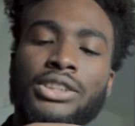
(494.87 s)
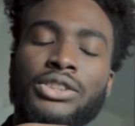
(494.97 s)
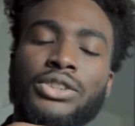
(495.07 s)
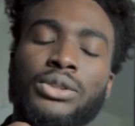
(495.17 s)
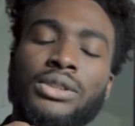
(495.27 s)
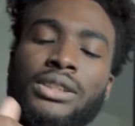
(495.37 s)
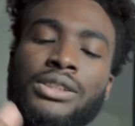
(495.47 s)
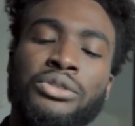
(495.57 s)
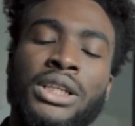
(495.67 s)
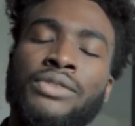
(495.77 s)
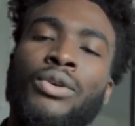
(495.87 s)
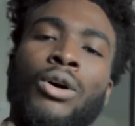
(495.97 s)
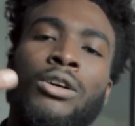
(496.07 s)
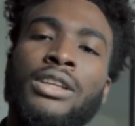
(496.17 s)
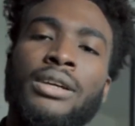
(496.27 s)
use this to transfer
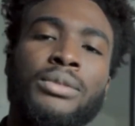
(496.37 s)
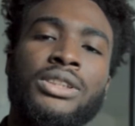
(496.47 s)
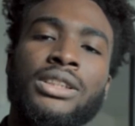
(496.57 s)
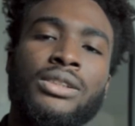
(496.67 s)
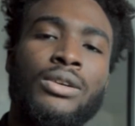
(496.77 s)
all the images,